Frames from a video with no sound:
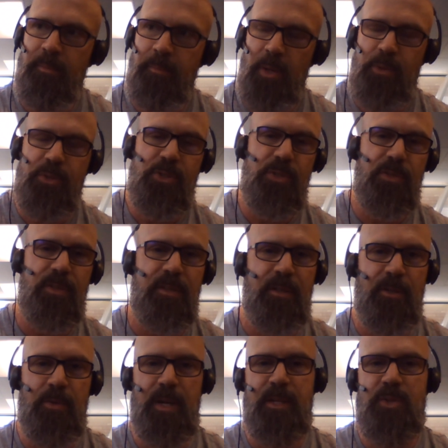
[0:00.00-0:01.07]
post your
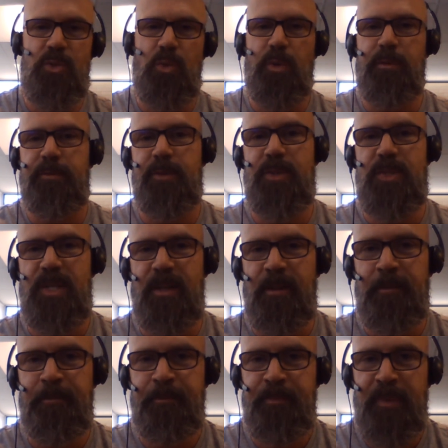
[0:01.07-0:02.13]
credit score for
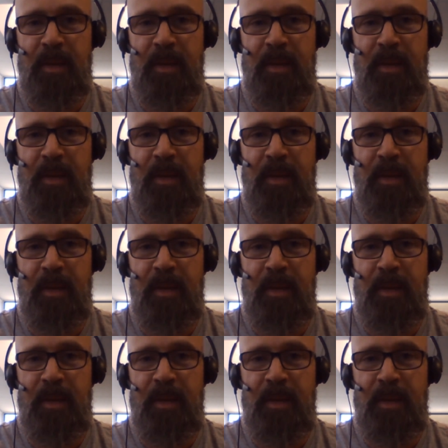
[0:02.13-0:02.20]
sale,